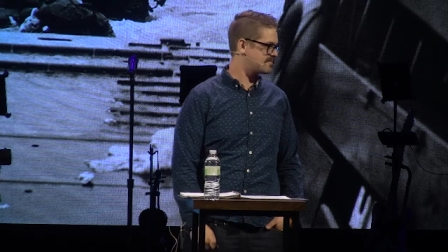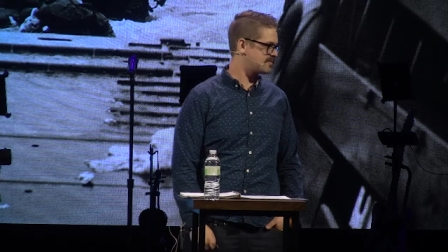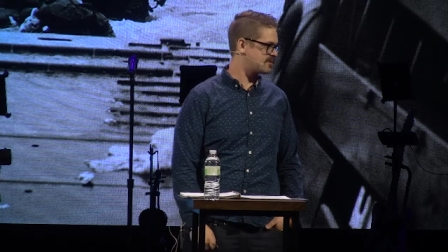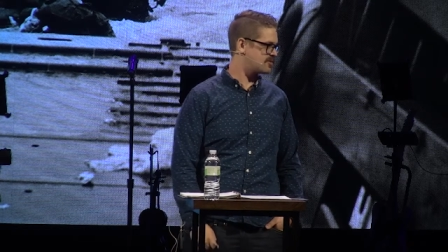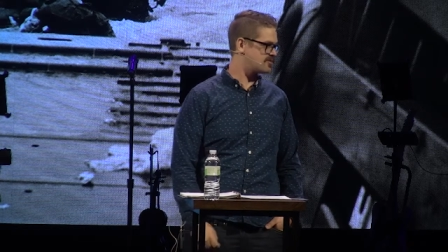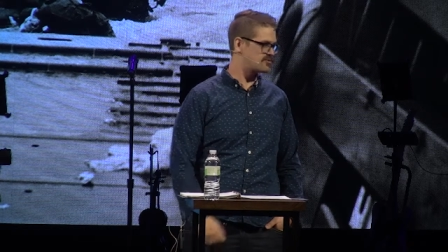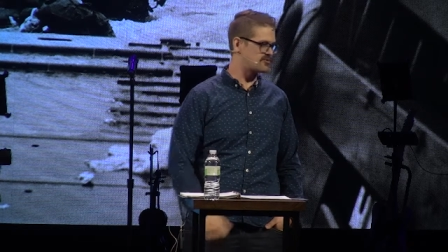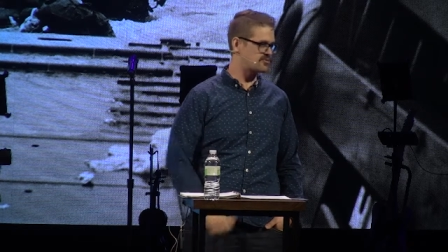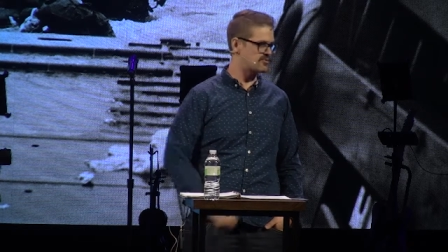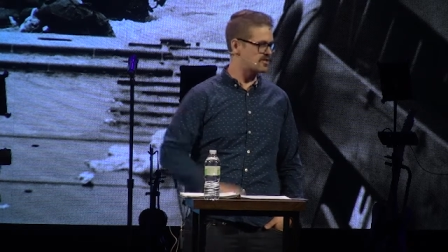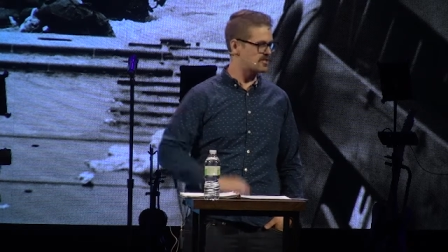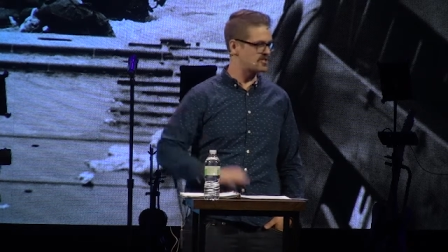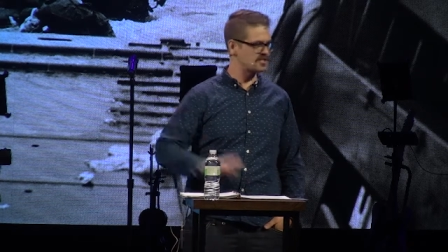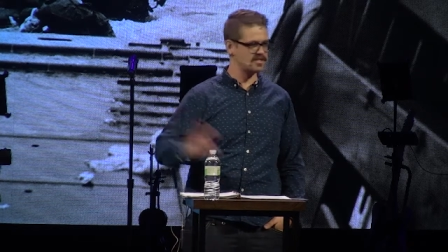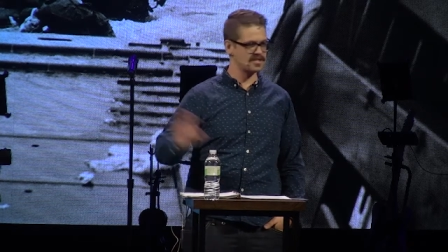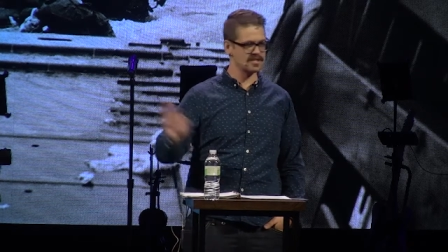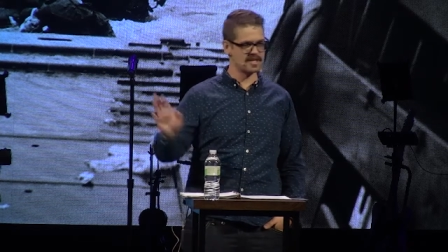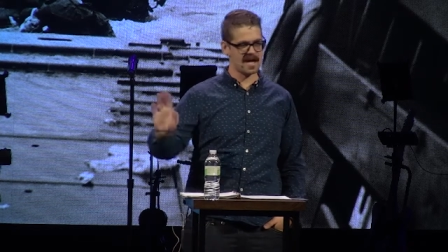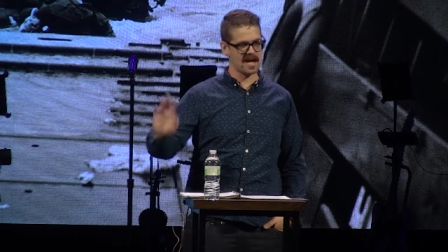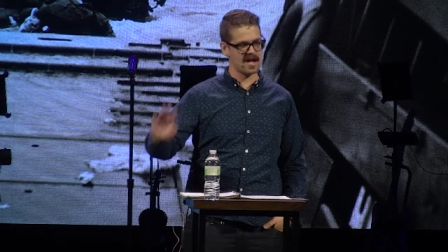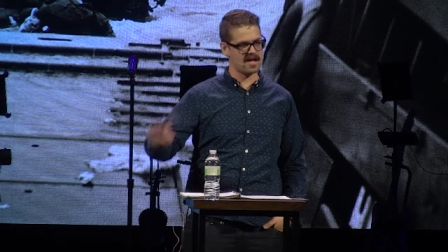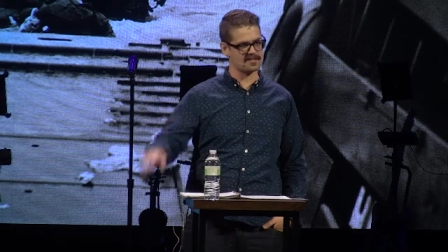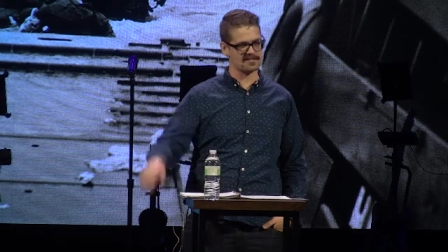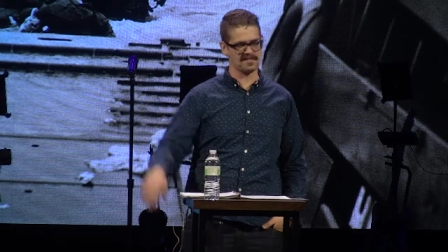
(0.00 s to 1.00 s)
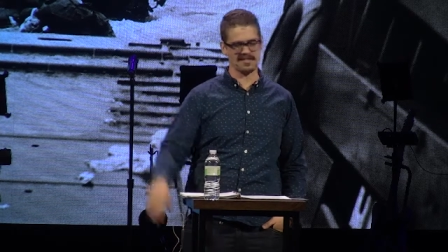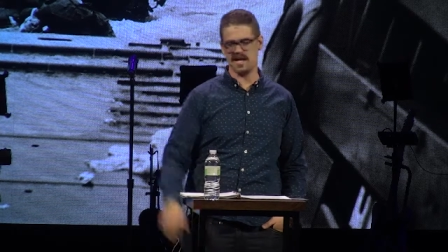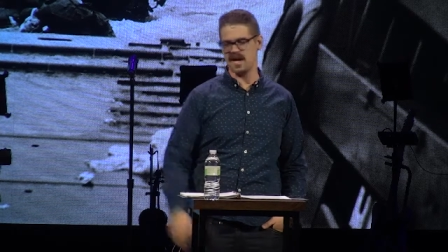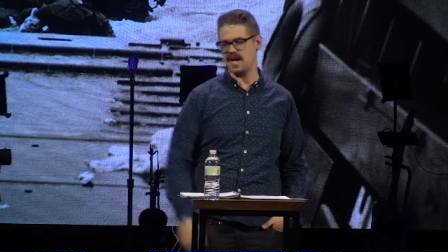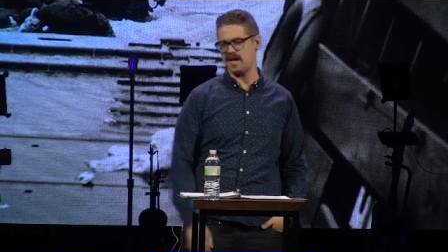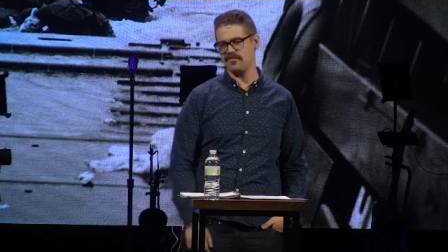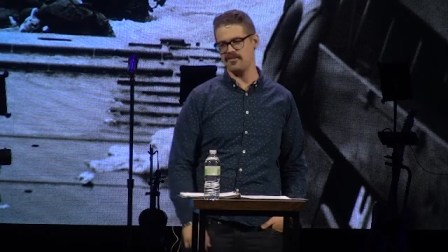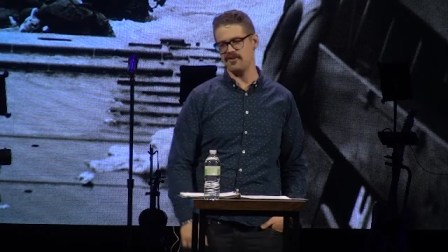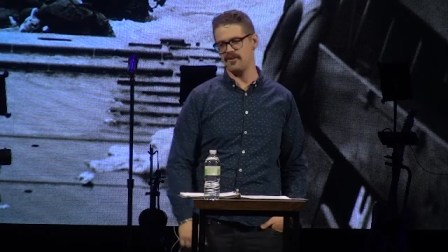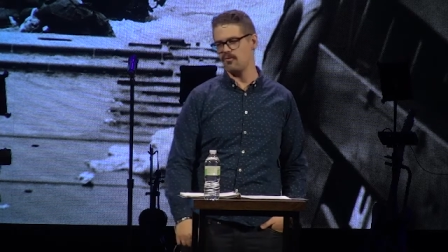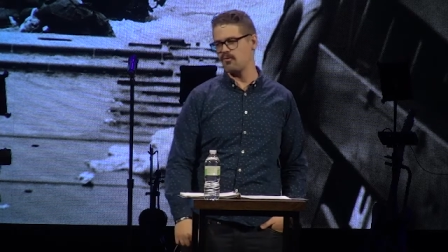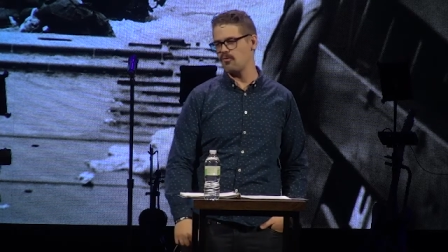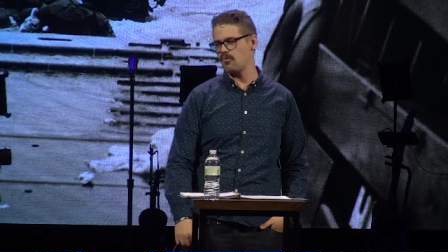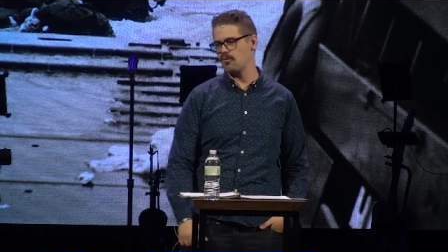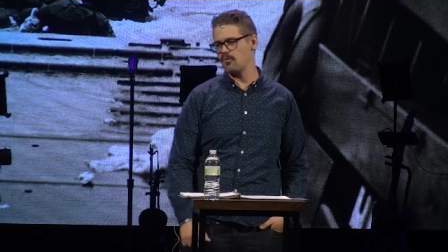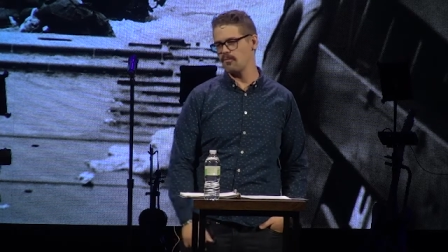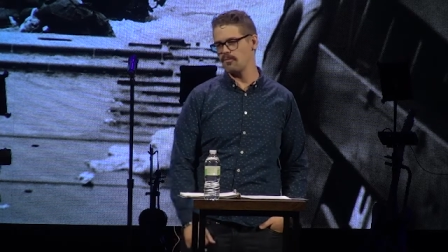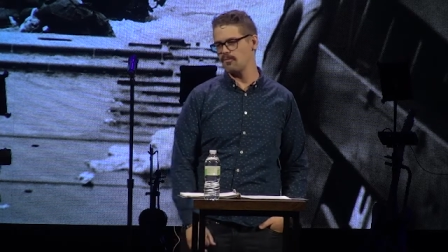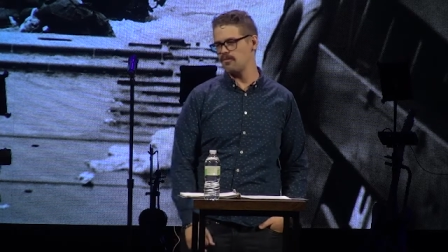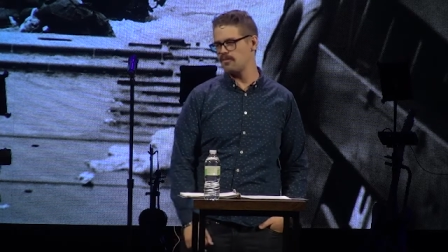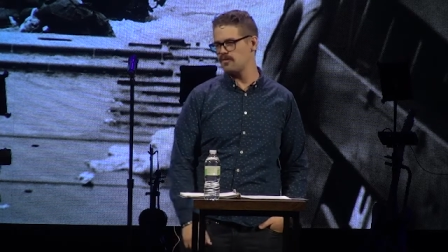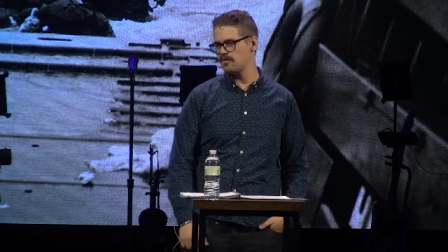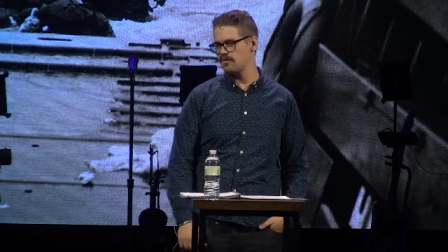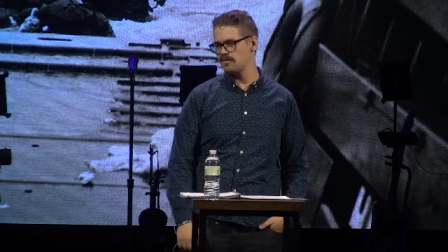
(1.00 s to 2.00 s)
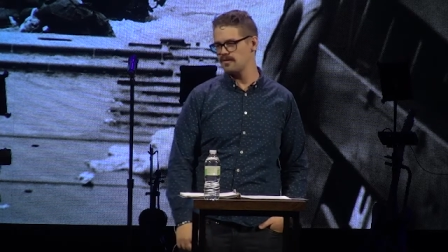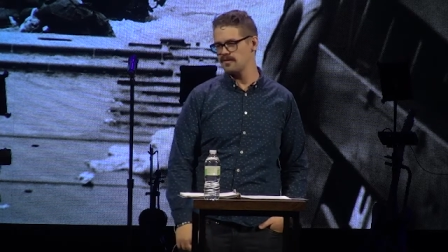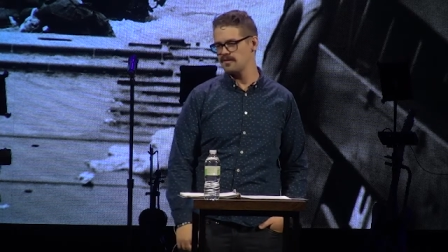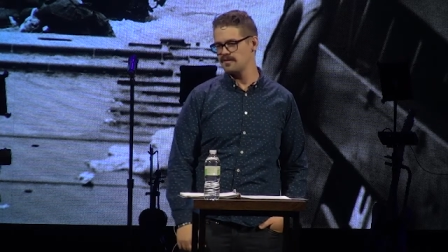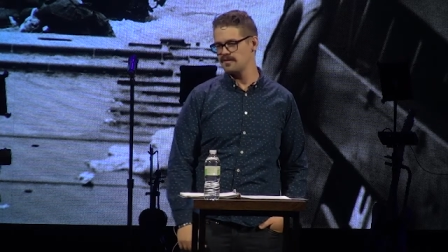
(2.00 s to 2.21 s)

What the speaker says: Those Christian gals, yeah, they're horrible.